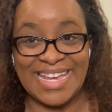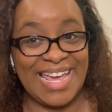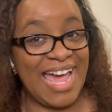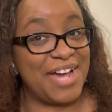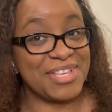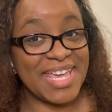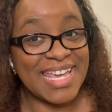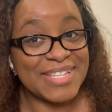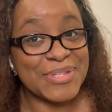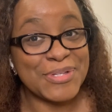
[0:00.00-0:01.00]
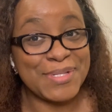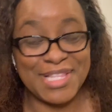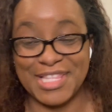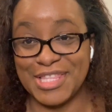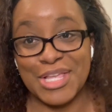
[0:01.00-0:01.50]
How do you handle
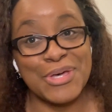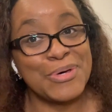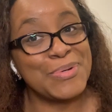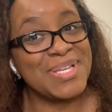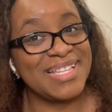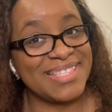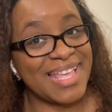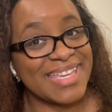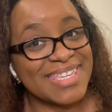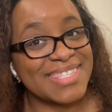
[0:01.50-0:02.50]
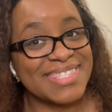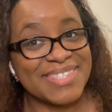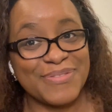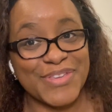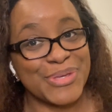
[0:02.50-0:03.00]
low likes,
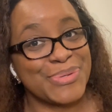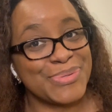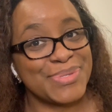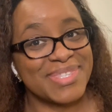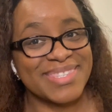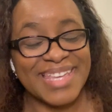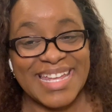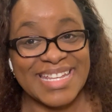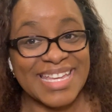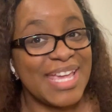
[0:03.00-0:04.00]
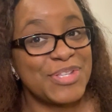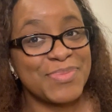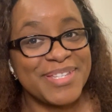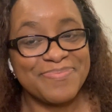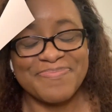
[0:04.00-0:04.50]
views, and
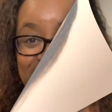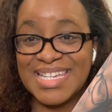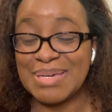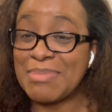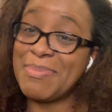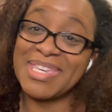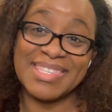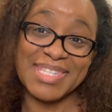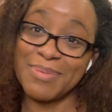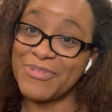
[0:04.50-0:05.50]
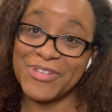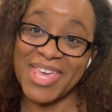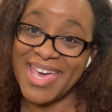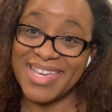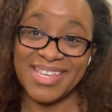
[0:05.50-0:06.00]
engagement? My biggest tip for
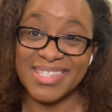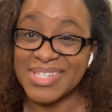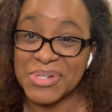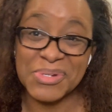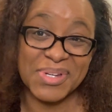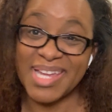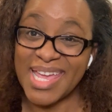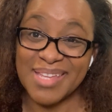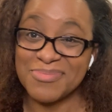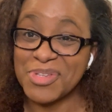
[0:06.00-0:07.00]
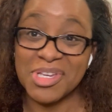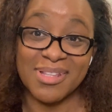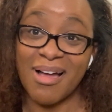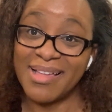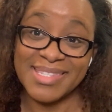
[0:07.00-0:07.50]
that is to create good
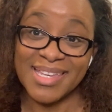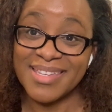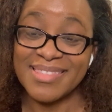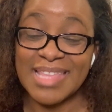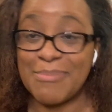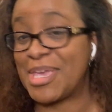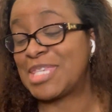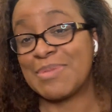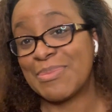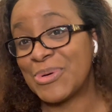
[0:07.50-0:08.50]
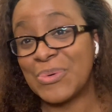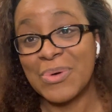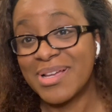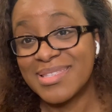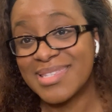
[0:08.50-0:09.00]
content that makes people
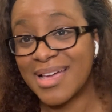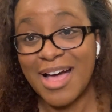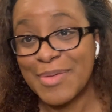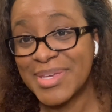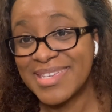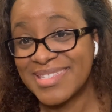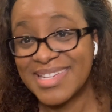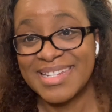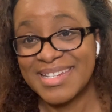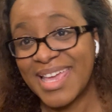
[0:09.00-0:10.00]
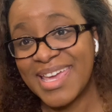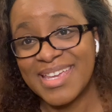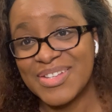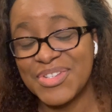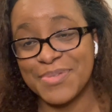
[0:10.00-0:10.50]
want to comment and
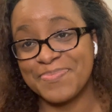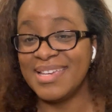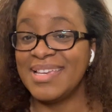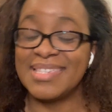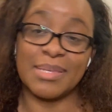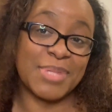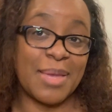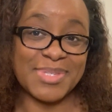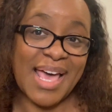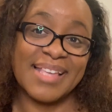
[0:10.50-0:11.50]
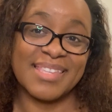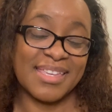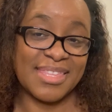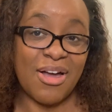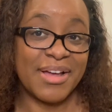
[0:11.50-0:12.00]
engage. Sometimes asking
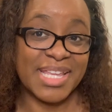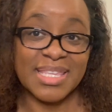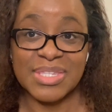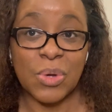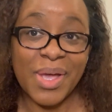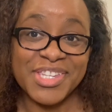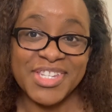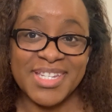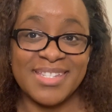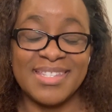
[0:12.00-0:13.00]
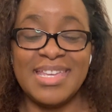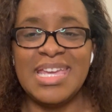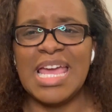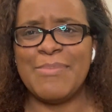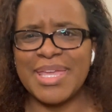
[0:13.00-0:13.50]
the audience a question
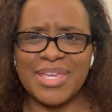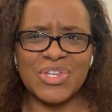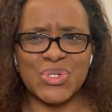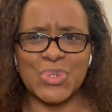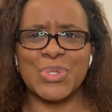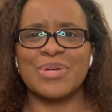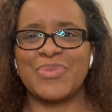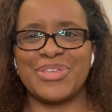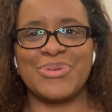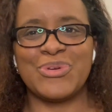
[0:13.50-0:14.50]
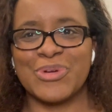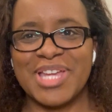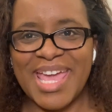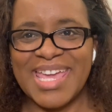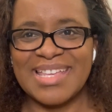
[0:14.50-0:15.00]
and making sure when you
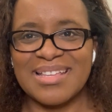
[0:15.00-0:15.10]
create